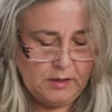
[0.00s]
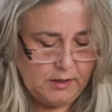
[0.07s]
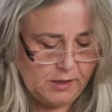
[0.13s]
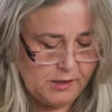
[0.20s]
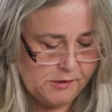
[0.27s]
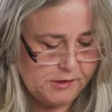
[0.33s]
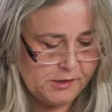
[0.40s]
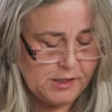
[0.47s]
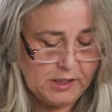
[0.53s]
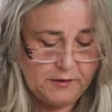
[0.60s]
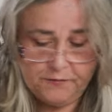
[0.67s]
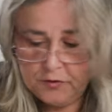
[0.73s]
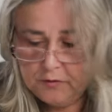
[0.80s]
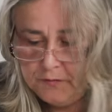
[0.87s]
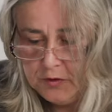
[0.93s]
is
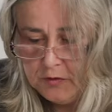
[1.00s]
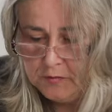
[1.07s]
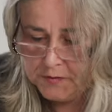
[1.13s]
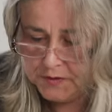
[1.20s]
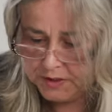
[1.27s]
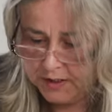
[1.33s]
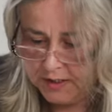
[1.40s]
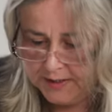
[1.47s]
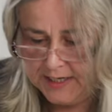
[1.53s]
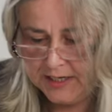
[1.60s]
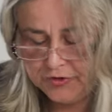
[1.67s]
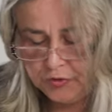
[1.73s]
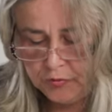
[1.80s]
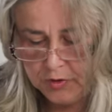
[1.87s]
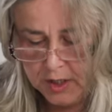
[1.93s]
if you've used a
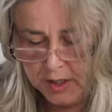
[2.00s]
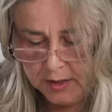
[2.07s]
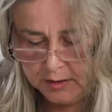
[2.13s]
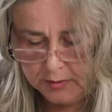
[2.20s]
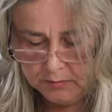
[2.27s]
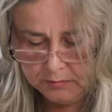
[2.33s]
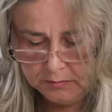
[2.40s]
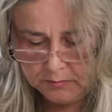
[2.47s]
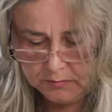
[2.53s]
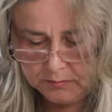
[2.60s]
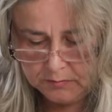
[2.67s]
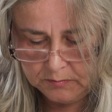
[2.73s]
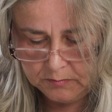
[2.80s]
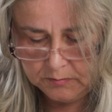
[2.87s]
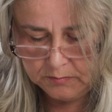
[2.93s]
natural colour
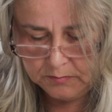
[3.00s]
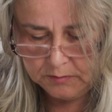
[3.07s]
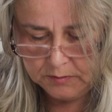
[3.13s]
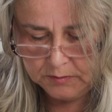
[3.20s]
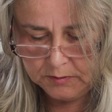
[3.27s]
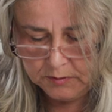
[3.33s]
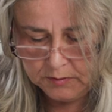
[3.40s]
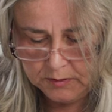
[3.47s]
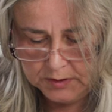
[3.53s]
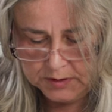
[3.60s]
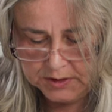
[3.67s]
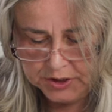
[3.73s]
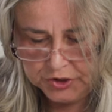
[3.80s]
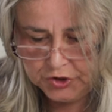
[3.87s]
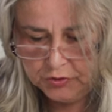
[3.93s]

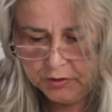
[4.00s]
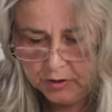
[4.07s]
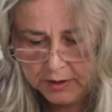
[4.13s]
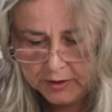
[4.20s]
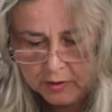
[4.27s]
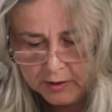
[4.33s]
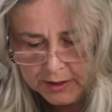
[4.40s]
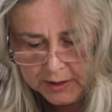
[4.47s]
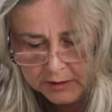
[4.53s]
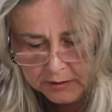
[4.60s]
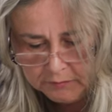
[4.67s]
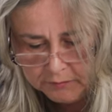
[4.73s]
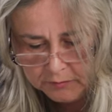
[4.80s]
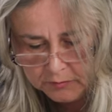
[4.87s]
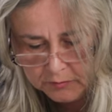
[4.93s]
tissue like I have,